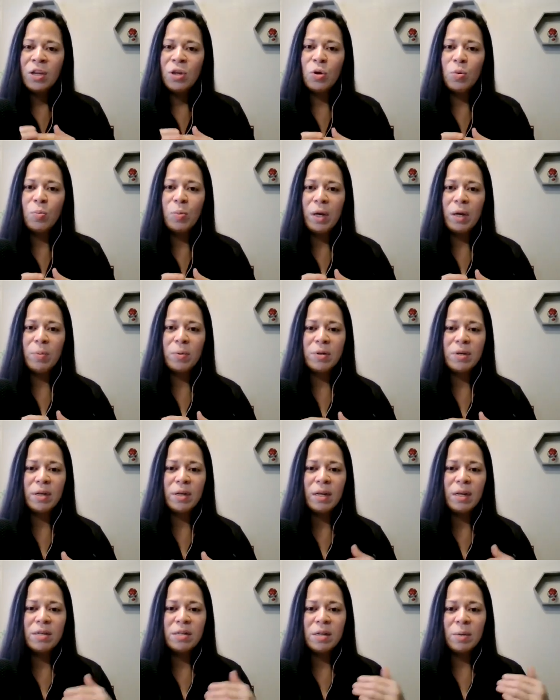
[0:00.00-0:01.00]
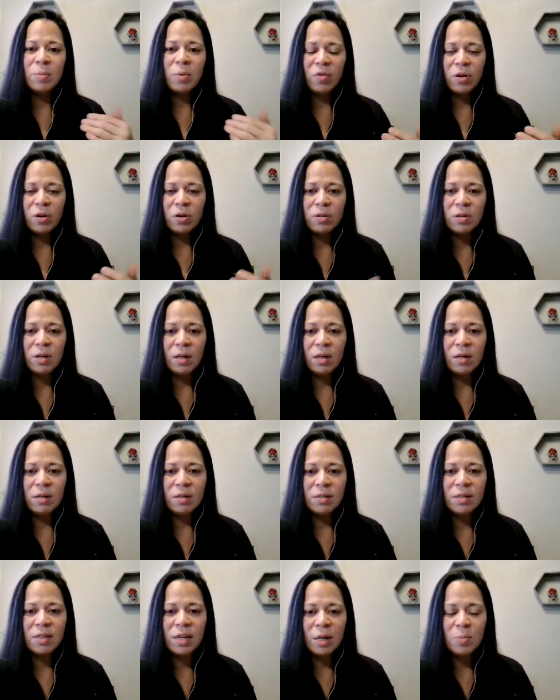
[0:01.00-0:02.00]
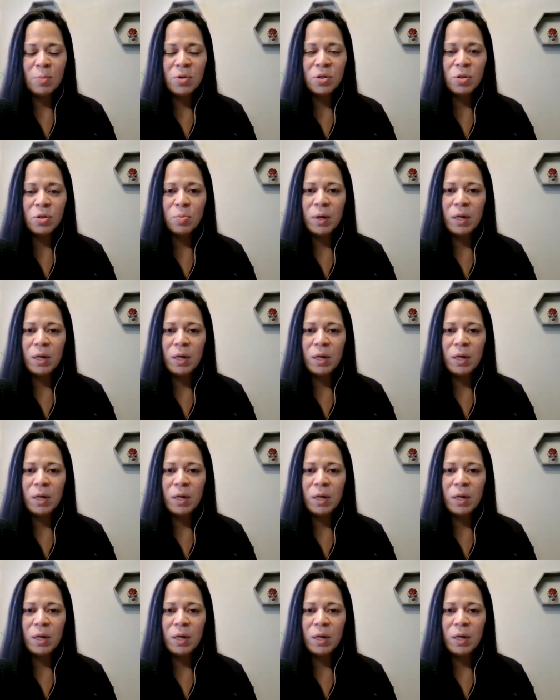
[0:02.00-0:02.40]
You'll be able to get some of our tips.